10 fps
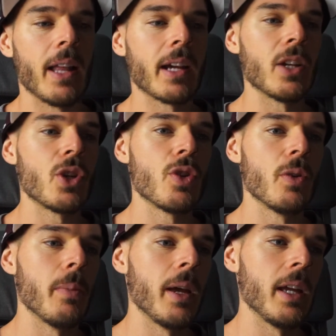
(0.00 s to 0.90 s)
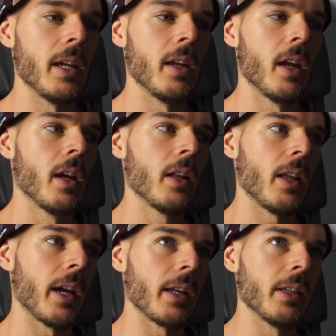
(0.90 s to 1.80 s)
Like, it should be
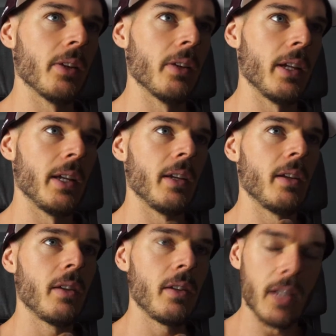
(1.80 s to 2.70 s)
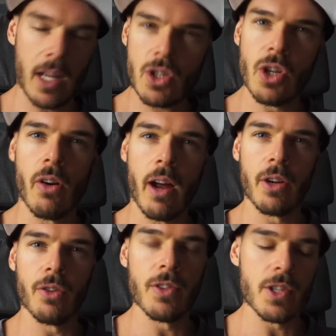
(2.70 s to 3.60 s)
like literally get to your
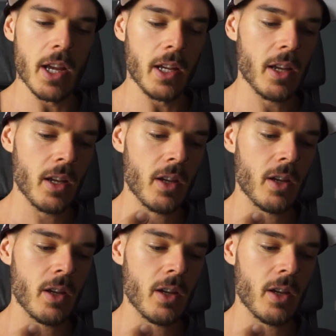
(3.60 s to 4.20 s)
ideal physique,